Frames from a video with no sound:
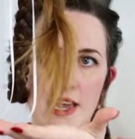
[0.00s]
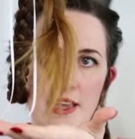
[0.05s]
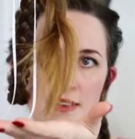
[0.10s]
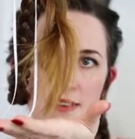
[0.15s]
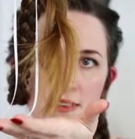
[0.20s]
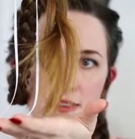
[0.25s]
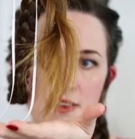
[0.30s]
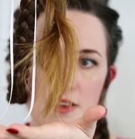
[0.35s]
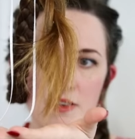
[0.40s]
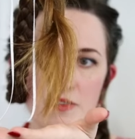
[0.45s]

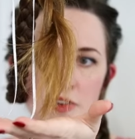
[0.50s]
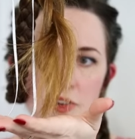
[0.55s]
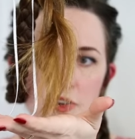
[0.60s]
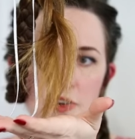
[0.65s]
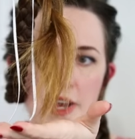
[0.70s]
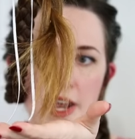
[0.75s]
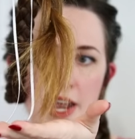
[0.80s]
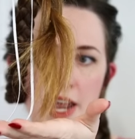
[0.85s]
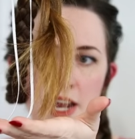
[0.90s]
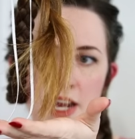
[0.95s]
ends of
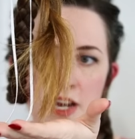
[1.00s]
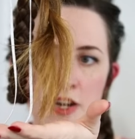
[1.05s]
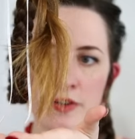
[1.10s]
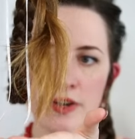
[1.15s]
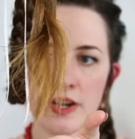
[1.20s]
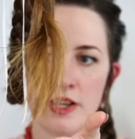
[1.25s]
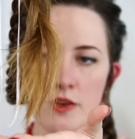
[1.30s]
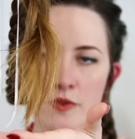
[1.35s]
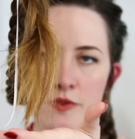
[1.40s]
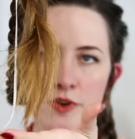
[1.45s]
your
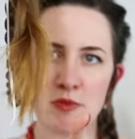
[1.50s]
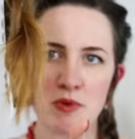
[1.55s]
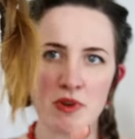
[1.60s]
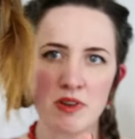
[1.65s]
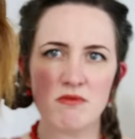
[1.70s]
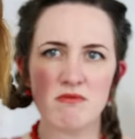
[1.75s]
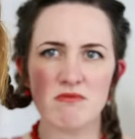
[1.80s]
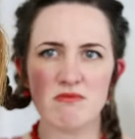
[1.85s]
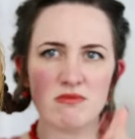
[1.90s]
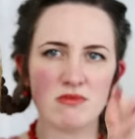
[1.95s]
hair in the
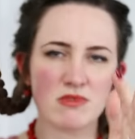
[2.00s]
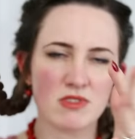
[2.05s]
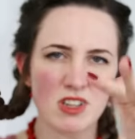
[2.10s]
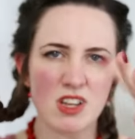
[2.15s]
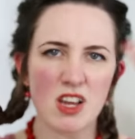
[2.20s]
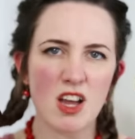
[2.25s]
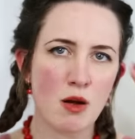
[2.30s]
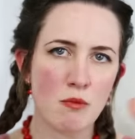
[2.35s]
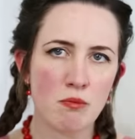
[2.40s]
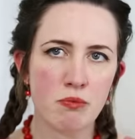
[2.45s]
ribbon,
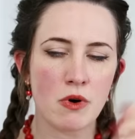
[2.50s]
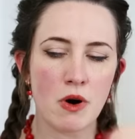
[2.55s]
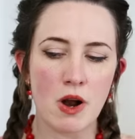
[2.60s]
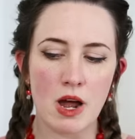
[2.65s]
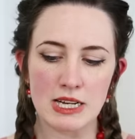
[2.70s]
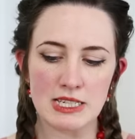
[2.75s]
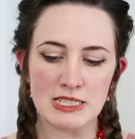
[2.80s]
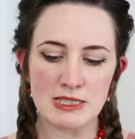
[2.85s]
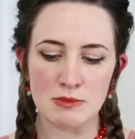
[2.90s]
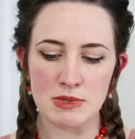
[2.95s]

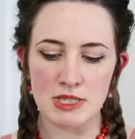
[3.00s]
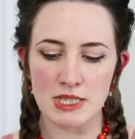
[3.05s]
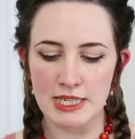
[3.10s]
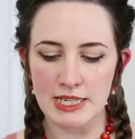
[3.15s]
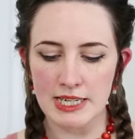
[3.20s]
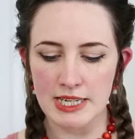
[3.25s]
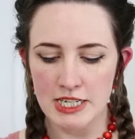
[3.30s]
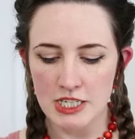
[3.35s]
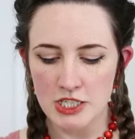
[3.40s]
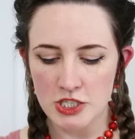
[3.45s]

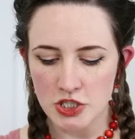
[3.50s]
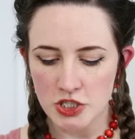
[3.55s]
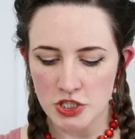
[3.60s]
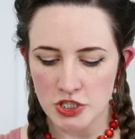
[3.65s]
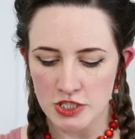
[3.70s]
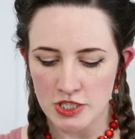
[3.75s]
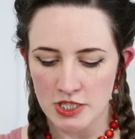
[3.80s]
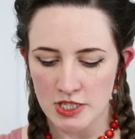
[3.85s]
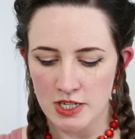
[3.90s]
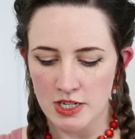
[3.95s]

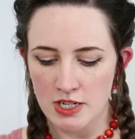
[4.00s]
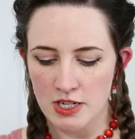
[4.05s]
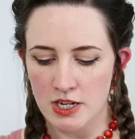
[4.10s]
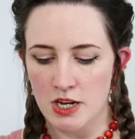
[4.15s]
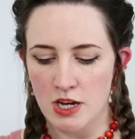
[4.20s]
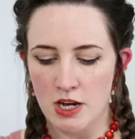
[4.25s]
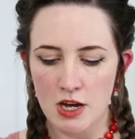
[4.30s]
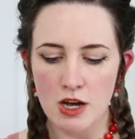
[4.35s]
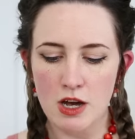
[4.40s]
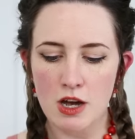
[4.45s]
approximately-ish,
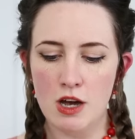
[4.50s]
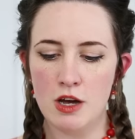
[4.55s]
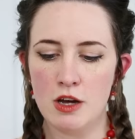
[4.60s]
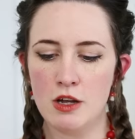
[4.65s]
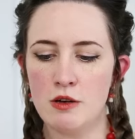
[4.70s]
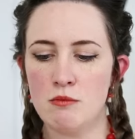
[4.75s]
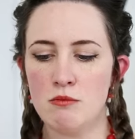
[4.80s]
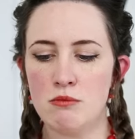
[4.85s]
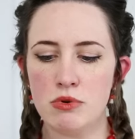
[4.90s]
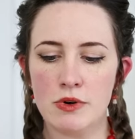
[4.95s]

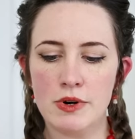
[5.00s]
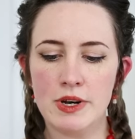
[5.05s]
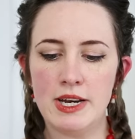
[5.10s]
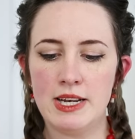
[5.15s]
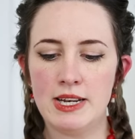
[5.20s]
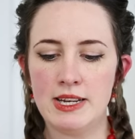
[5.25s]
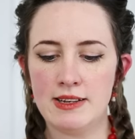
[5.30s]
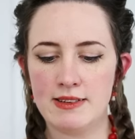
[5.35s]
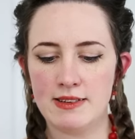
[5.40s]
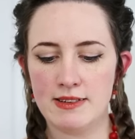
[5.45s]

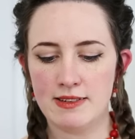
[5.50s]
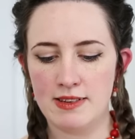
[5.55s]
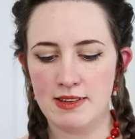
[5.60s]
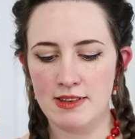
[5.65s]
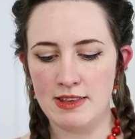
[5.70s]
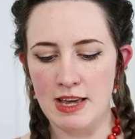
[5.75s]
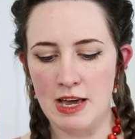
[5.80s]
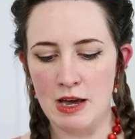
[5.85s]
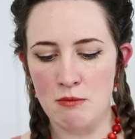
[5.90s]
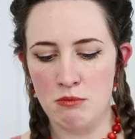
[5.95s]
unbraid it
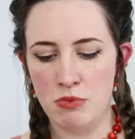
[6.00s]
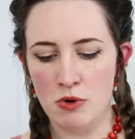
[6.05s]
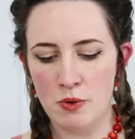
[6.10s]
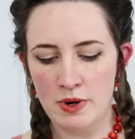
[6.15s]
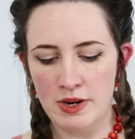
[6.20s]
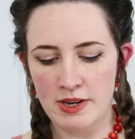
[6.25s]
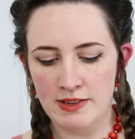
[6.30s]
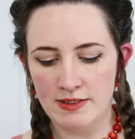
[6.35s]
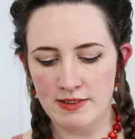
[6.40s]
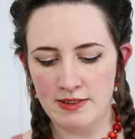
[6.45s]
to that
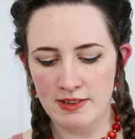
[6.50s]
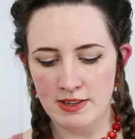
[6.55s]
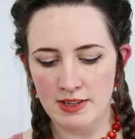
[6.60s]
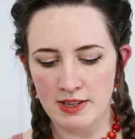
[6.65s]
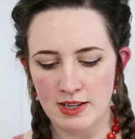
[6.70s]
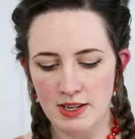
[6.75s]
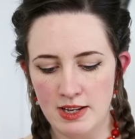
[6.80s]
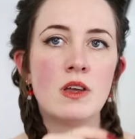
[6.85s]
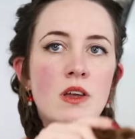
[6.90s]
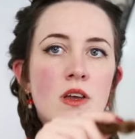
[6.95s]
point.
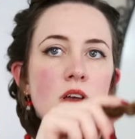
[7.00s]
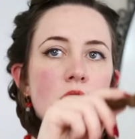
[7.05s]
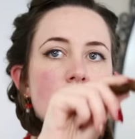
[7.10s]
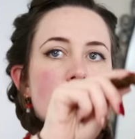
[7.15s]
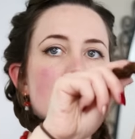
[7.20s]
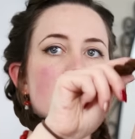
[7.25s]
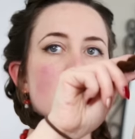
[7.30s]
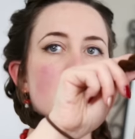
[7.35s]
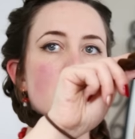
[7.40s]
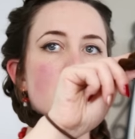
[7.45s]

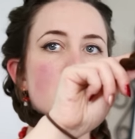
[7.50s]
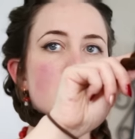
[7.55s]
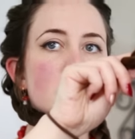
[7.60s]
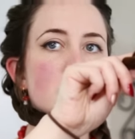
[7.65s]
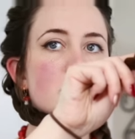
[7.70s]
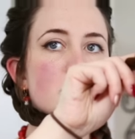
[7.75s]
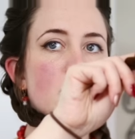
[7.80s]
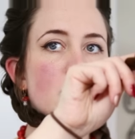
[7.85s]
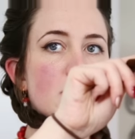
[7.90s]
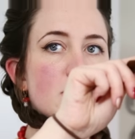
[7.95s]
So you're
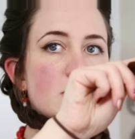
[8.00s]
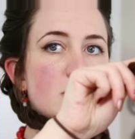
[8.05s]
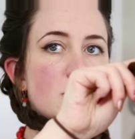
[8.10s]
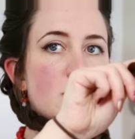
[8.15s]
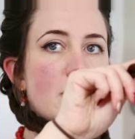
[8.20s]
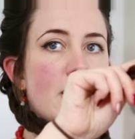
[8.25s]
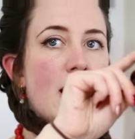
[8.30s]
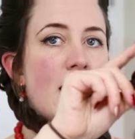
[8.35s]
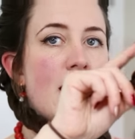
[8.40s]
just going to